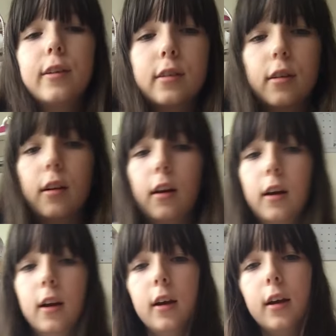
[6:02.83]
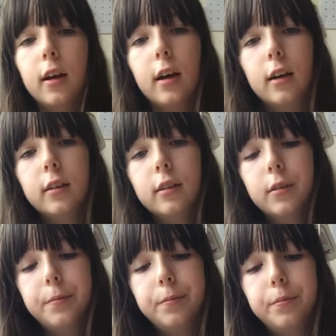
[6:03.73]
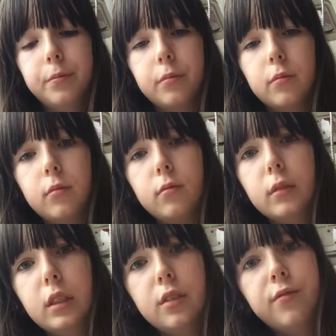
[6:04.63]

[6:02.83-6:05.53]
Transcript: this colour, and it's